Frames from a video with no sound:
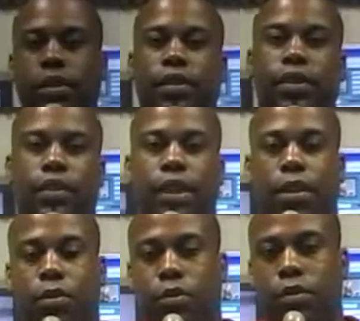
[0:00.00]
this is
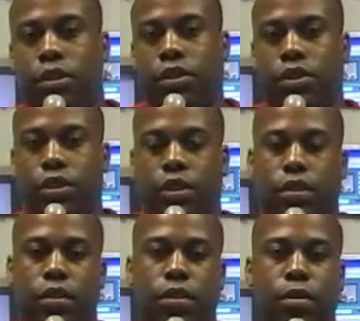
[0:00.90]
David Woods
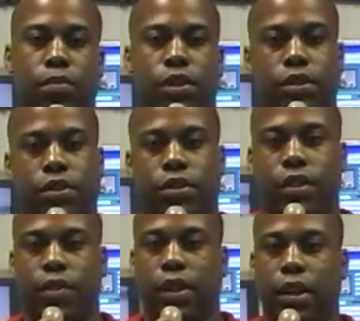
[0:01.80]
Jr.,
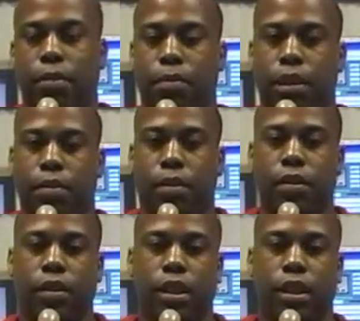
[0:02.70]
producer of Dayton People.